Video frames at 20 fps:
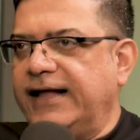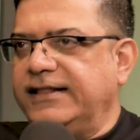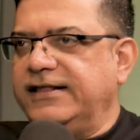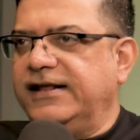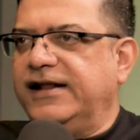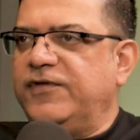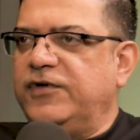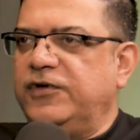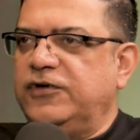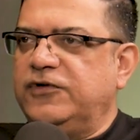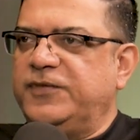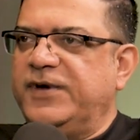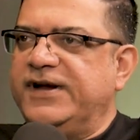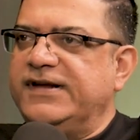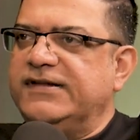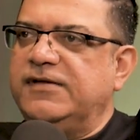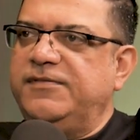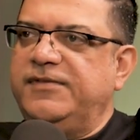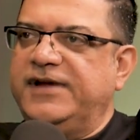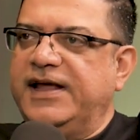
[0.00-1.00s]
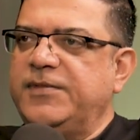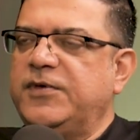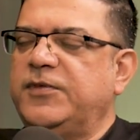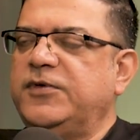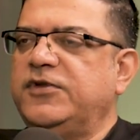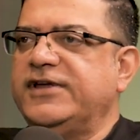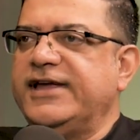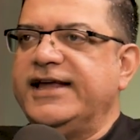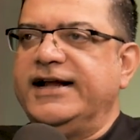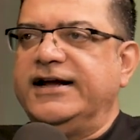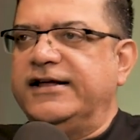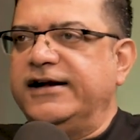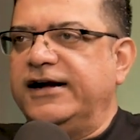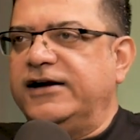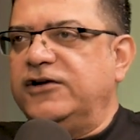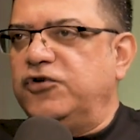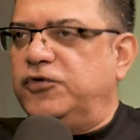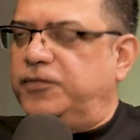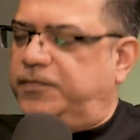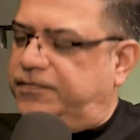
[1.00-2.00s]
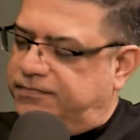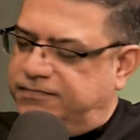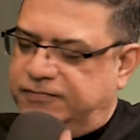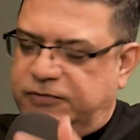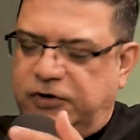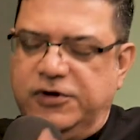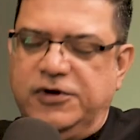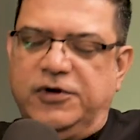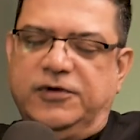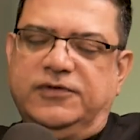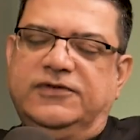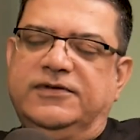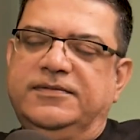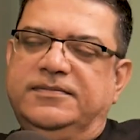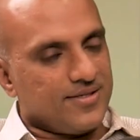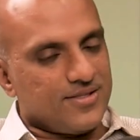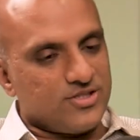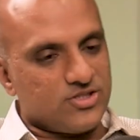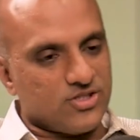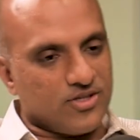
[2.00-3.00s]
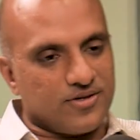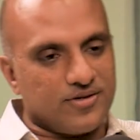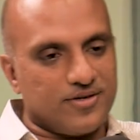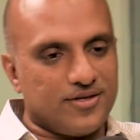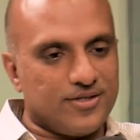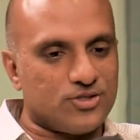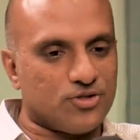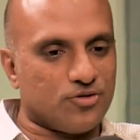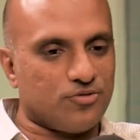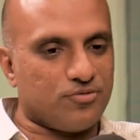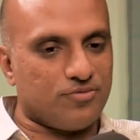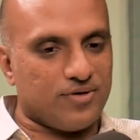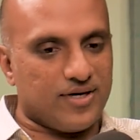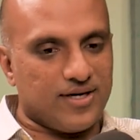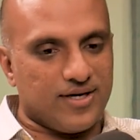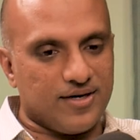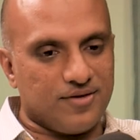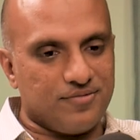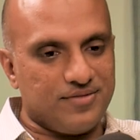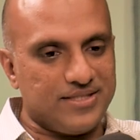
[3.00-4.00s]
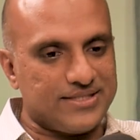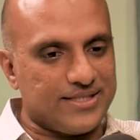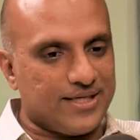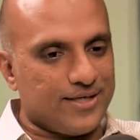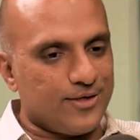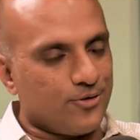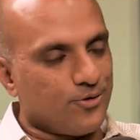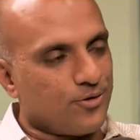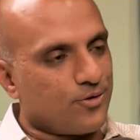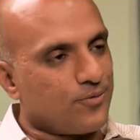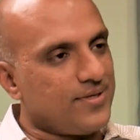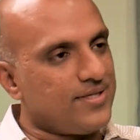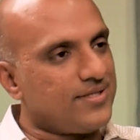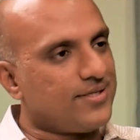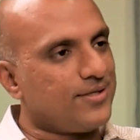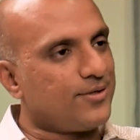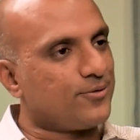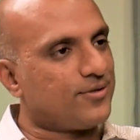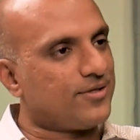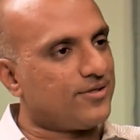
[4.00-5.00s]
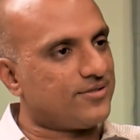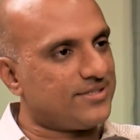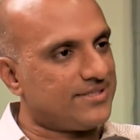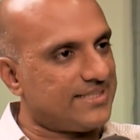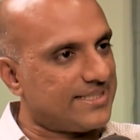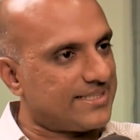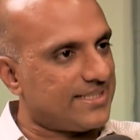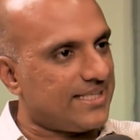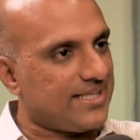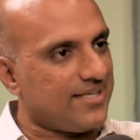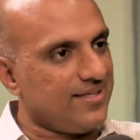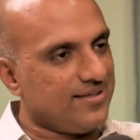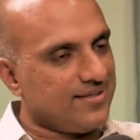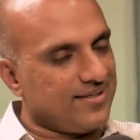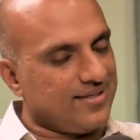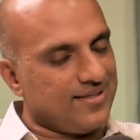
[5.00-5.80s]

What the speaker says: And then I want to spend some time about the InCred group. All yours. Sure. So we started Oro Wealth in 2016.